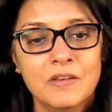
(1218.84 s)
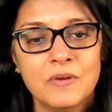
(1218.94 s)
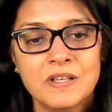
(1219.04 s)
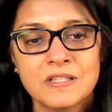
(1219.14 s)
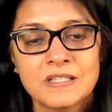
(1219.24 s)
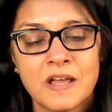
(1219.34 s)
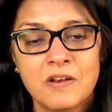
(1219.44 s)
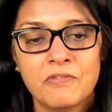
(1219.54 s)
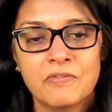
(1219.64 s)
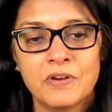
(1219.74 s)
then you can just
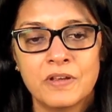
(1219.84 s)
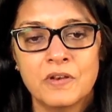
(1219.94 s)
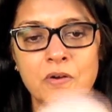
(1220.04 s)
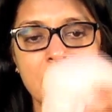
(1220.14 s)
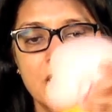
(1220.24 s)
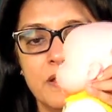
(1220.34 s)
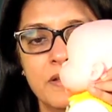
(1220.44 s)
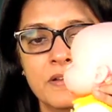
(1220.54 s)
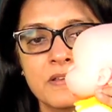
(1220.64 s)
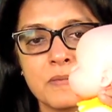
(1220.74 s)
kind of
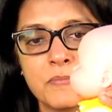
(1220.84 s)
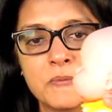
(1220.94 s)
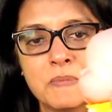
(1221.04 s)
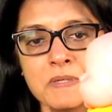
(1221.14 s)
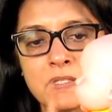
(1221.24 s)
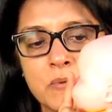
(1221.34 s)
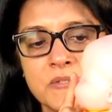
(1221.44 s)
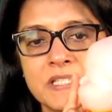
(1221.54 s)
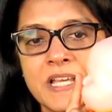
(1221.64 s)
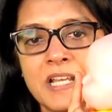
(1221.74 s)
here suppose baby's
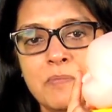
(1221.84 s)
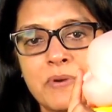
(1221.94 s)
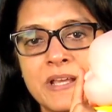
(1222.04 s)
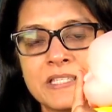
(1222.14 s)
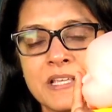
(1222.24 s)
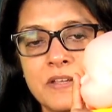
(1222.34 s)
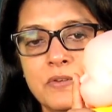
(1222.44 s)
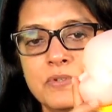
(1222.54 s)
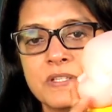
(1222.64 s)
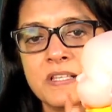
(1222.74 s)
nose is getting pressed,
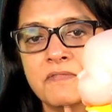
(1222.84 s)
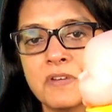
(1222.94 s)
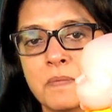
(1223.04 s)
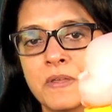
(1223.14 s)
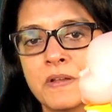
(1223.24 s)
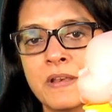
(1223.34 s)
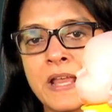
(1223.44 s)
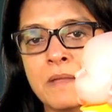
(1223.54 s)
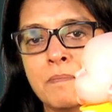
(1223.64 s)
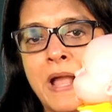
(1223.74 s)
you just lift up the
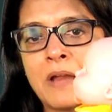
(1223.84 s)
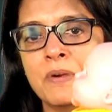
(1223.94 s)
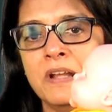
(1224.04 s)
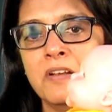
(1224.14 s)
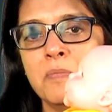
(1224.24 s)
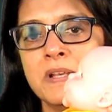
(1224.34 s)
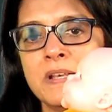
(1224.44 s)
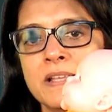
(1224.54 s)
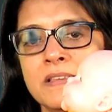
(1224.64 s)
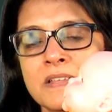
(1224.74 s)
neck backward little
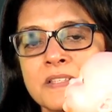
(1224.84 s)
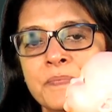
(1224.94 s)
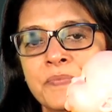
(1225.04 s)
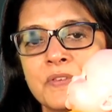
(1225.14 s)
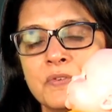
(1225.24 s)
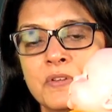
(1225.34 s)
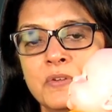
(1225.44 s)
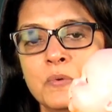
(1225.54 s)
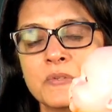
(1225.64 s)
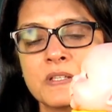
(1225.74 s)
bit like this. So, the
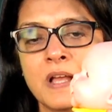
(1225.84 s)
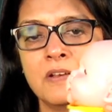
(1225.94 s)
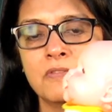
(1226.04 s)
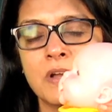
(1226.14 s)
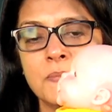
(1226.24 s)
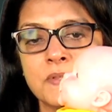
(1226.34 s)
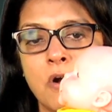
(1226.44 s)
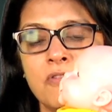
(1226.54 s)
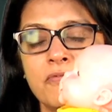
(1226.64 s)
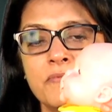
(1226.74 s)
nose kind of comes
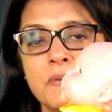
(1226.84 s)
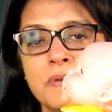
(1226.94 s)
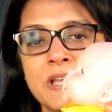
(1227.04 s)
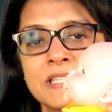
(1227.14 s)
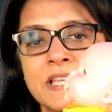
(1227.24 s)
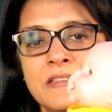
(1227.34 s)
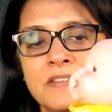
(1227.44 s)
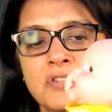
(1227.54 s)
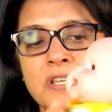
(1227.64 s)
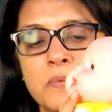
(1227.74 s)
off the breast and
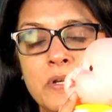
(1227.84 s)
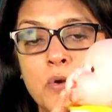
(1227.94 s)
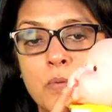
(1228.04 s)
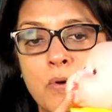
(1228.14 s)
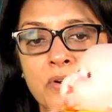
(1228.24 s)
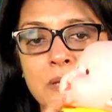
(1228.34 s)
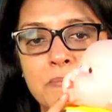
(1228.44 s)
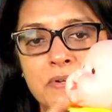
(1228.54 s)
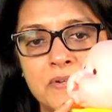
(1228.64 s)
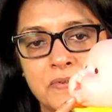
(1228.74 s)
the chin will go more
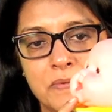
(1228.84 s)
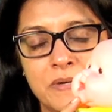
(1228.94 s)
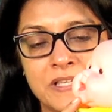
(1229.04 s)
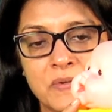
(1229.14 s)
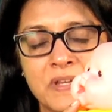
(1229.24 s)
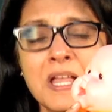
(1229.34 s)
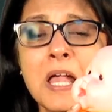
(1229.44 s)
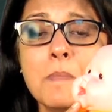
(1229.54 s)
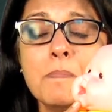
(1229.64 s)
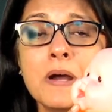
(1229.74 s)
deeper into the breast. Okay.
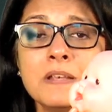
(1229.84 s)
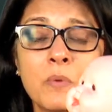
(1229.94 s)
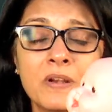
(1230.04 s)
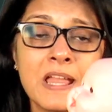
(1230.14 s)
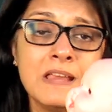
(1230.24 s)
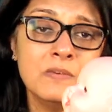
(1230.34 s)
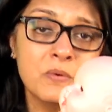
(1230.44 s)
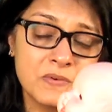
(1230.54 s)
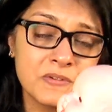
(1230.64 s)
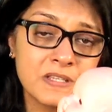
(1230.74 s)
But what I
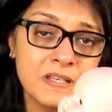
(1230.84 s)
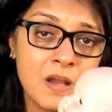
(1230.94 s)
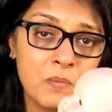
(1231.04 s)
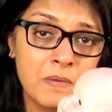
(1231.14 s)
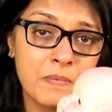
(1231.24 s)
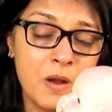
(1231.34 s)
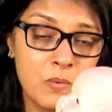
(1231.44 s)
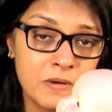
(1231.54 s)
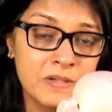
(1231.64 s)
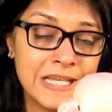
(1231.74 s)
notice in
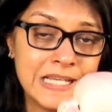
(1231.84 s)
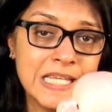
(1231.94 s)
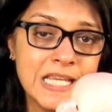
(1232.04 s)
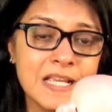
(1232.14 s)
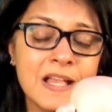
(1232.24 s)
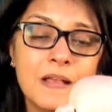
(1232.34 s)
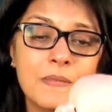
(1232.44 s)
our technique,